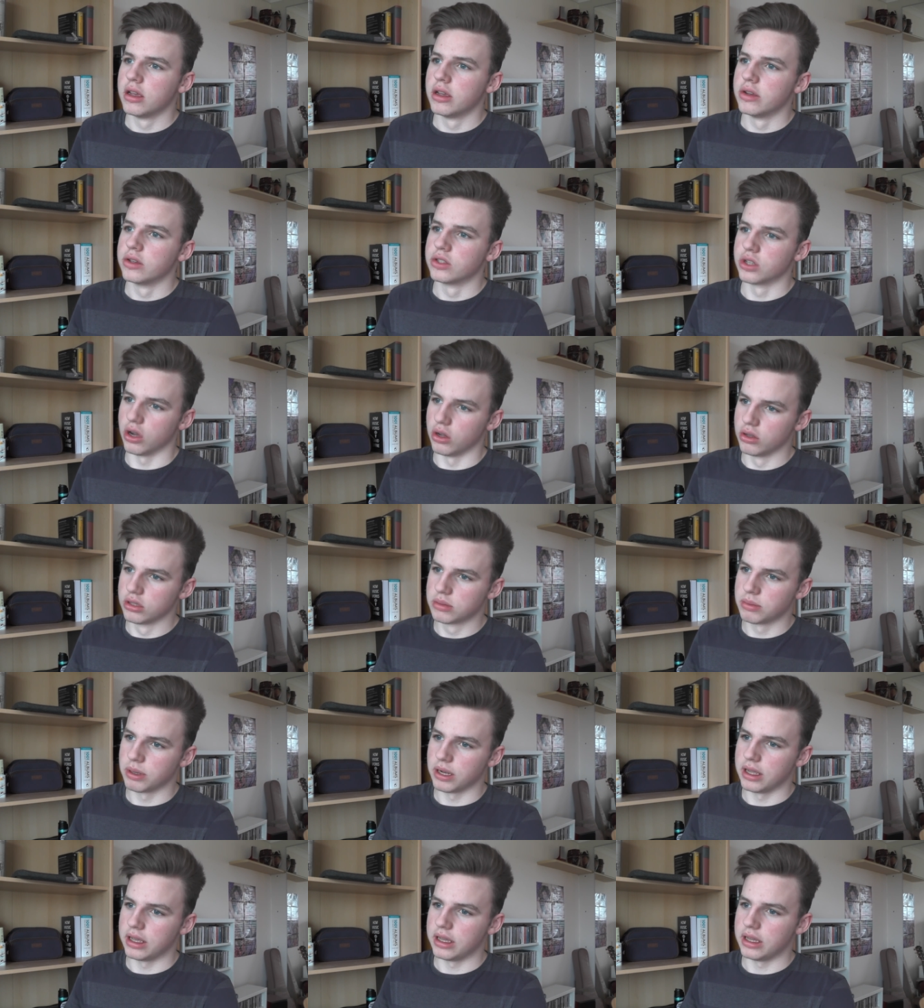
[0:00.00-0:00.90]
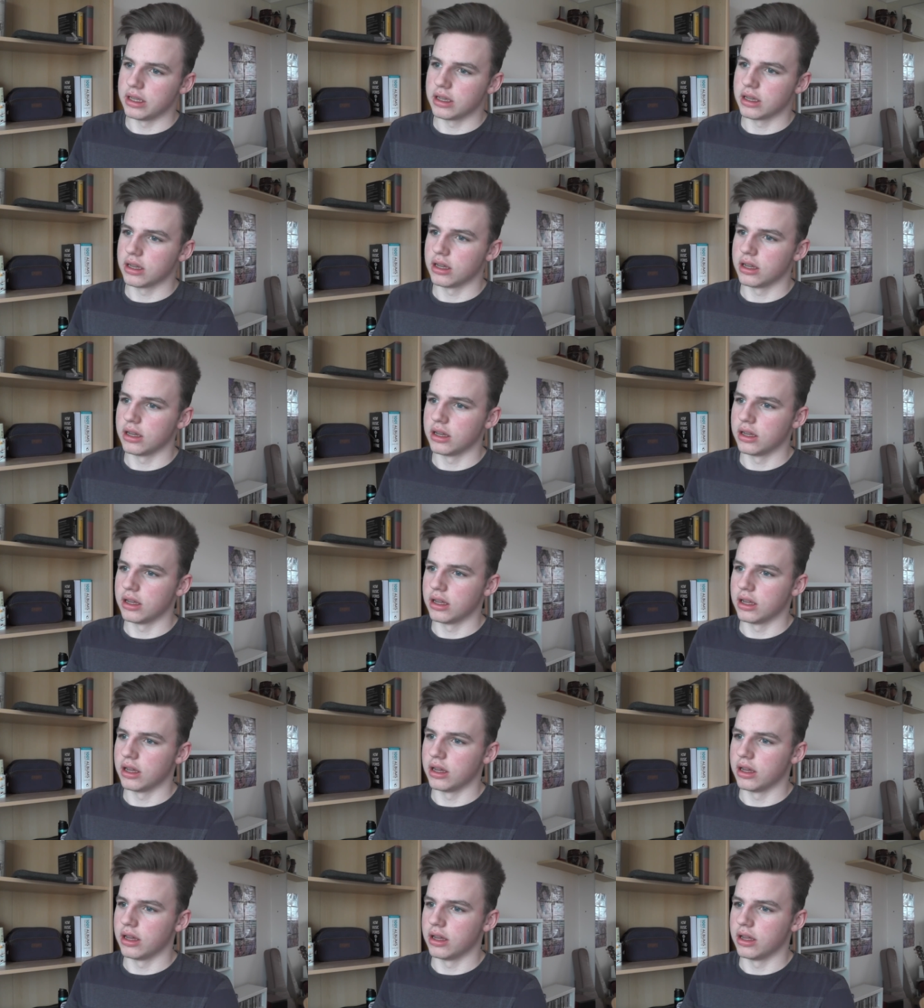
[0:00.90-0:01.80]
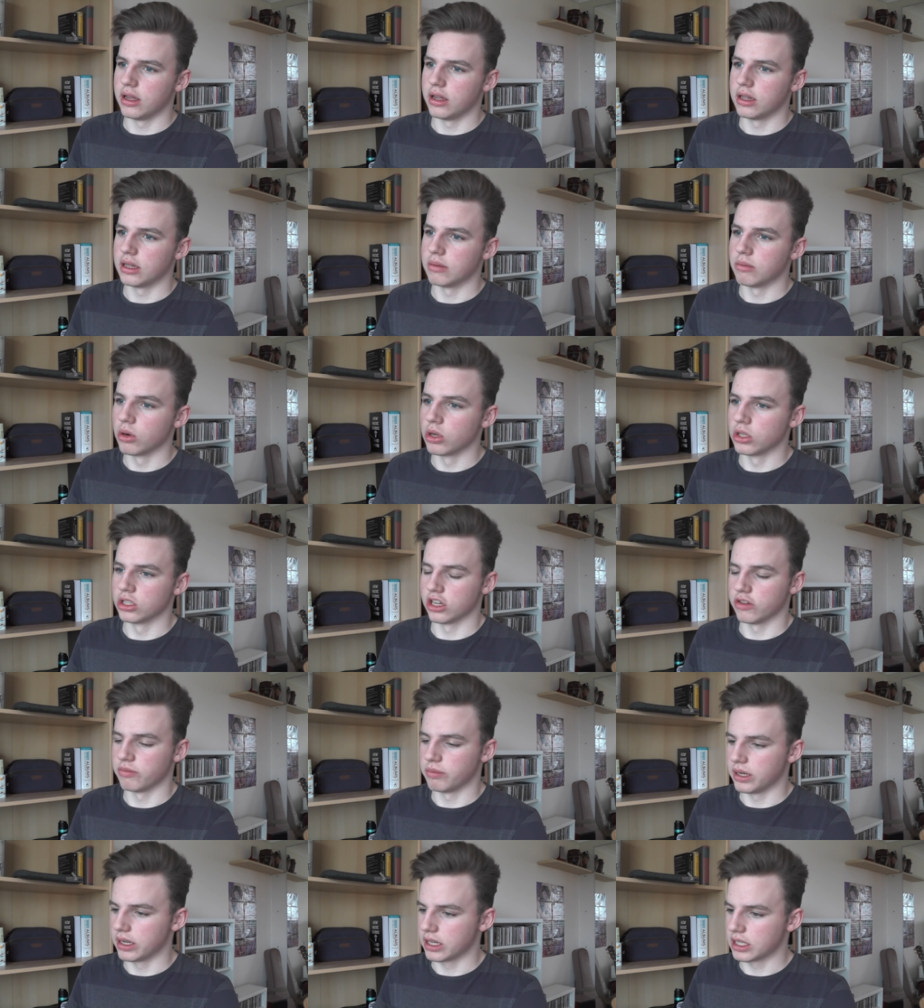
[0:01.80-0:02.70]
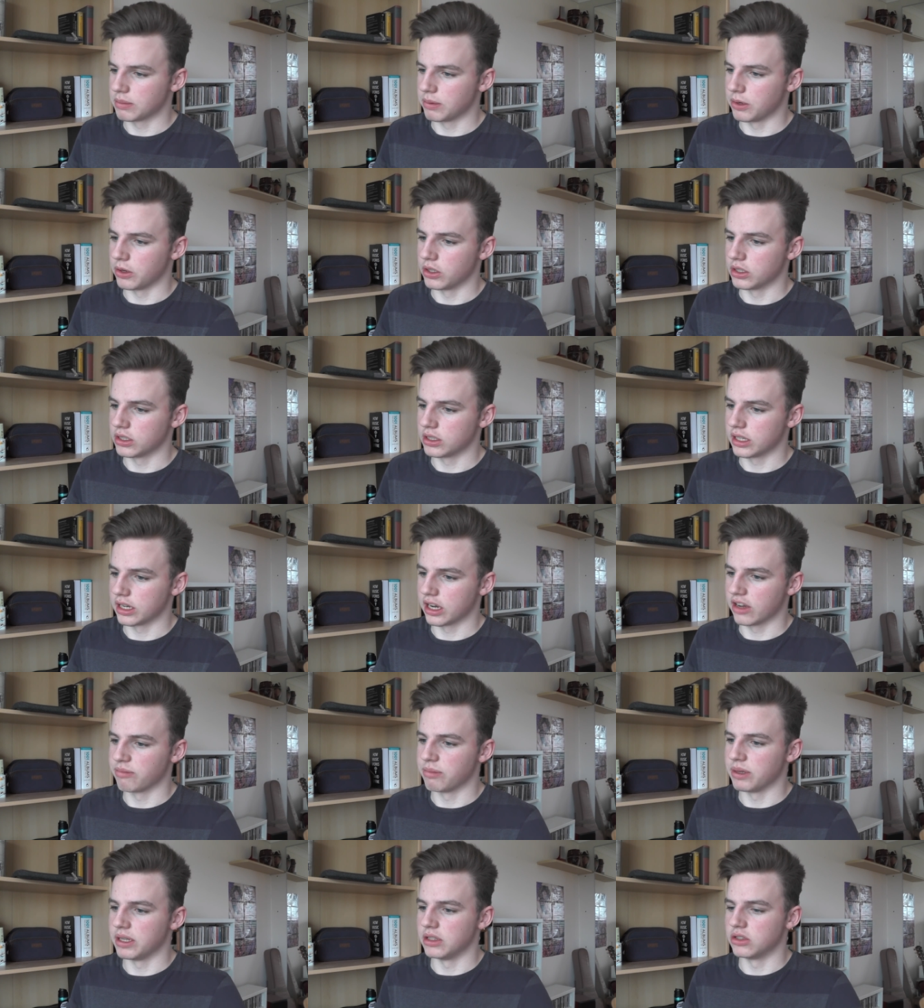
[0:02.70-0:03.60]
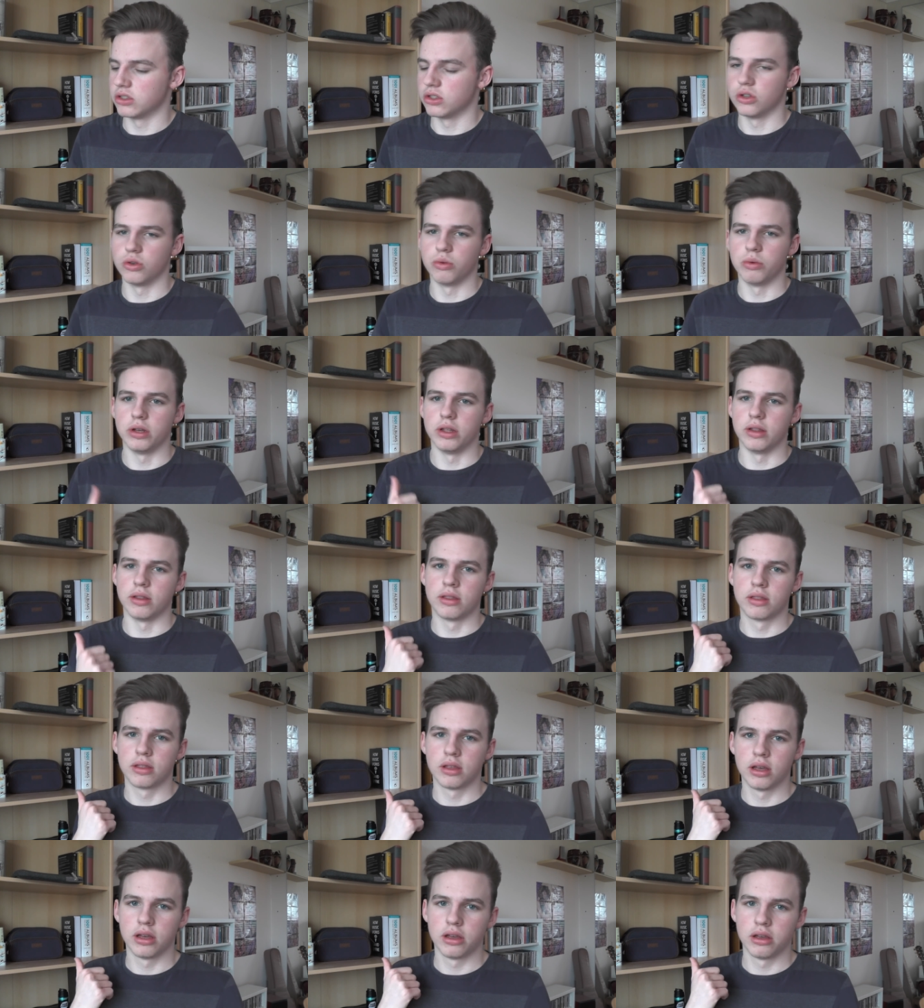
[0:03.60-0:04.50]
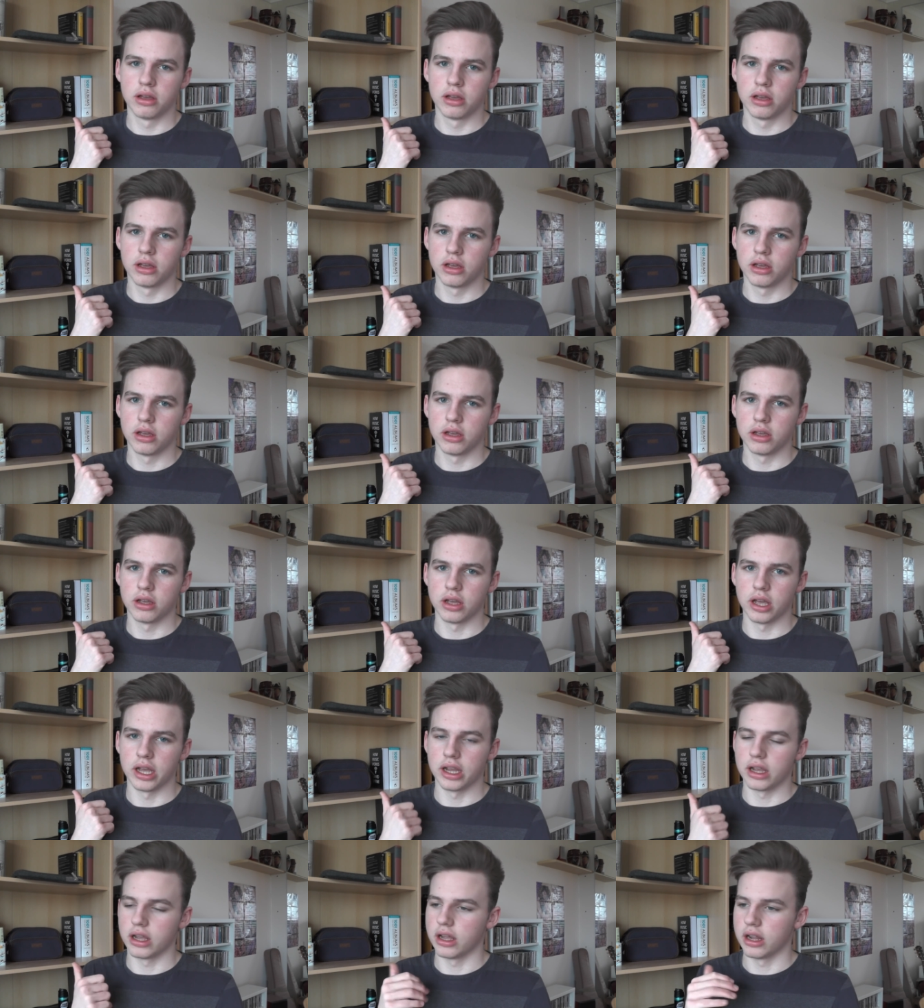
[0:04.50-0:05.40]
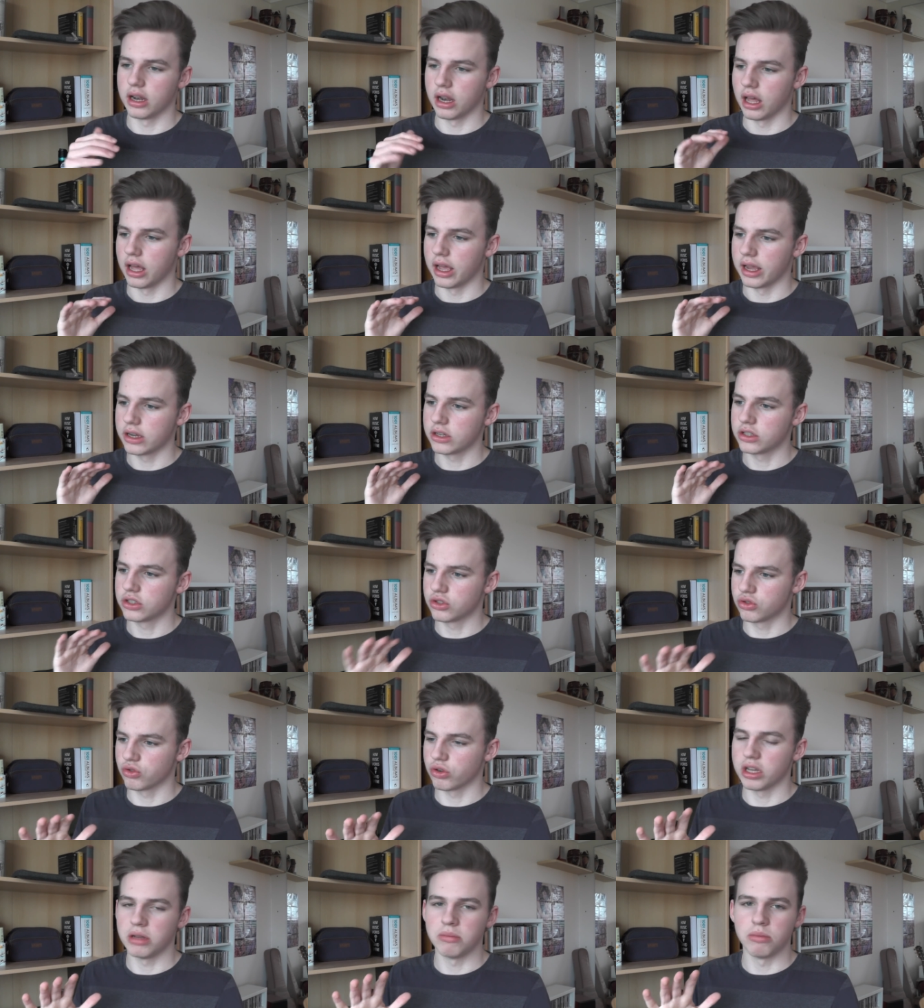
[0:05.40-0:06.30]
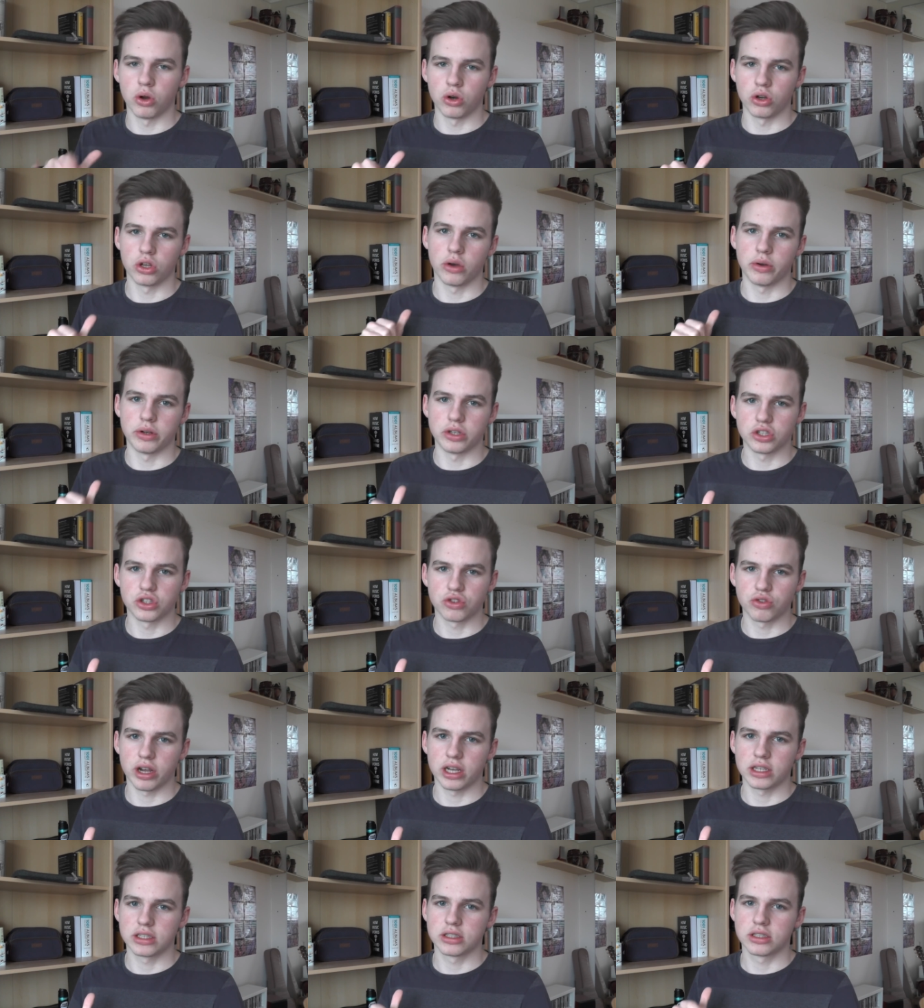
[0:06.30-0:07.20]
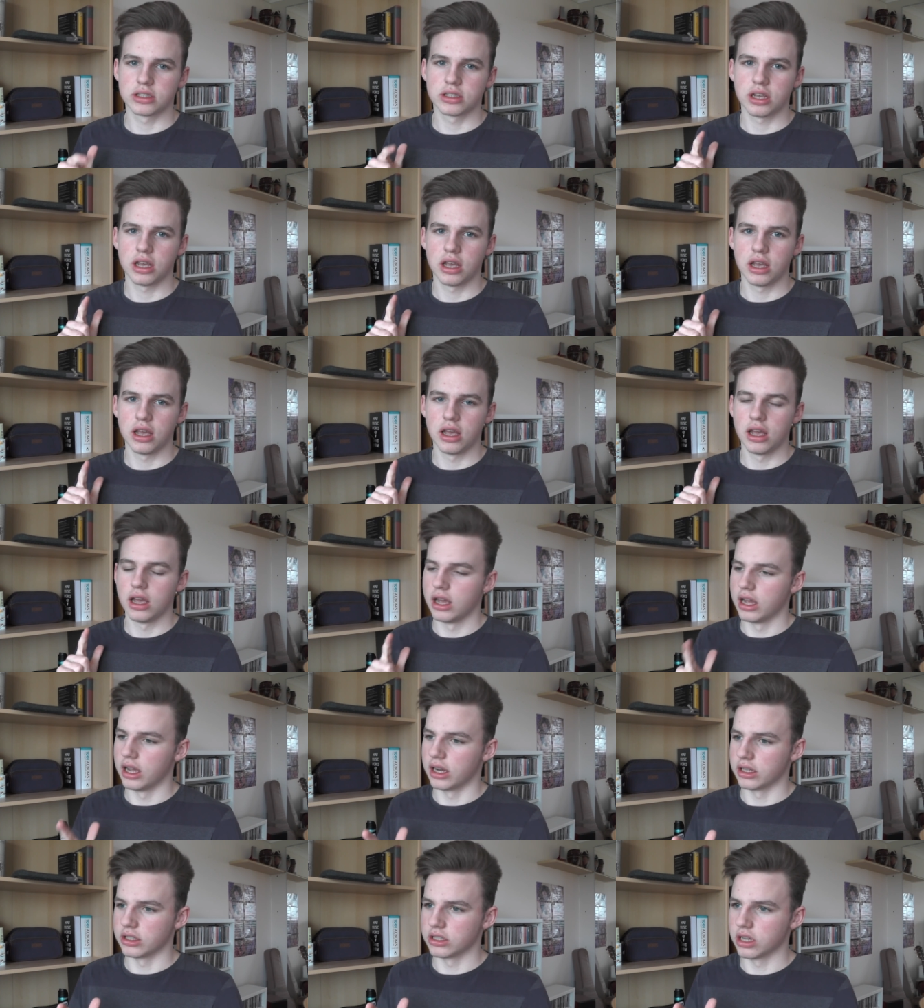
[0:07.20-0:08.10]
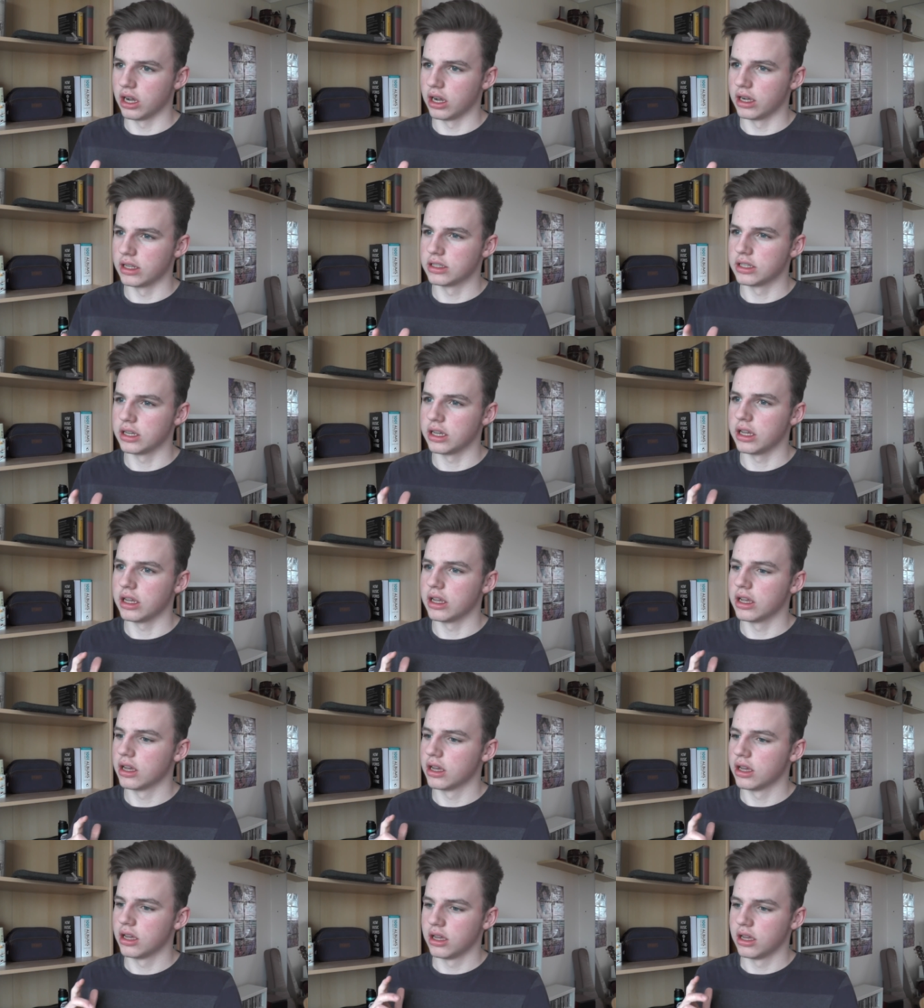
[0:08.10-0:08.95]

So ultimately, the problems I've been experiencing have been to do with like extreme ongoing stress, anxiety,